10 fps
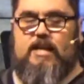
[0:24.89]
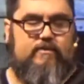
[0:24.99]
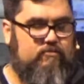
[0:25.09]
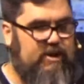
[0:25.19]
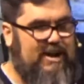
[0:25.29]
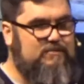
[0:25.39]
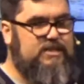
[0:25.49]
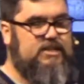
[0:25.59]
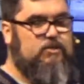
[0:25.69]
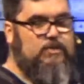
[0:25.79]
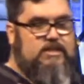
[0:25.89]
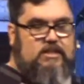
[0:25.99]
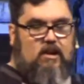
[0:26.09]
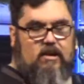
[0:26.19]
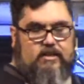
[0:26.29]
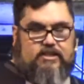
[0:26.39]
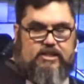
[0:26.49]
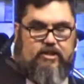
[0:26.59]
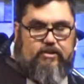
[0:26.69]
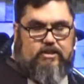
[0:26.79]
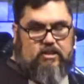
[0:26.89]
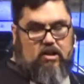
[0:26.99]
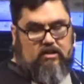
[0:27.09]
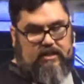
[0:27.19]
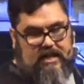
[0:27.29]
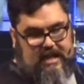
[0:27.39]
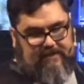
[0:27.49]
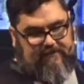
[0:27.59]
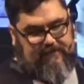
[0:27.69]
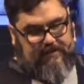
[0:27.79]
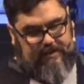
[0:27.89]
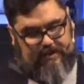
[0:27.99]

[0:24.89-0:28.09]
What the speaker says: David Ramsey. So we started a series called Life,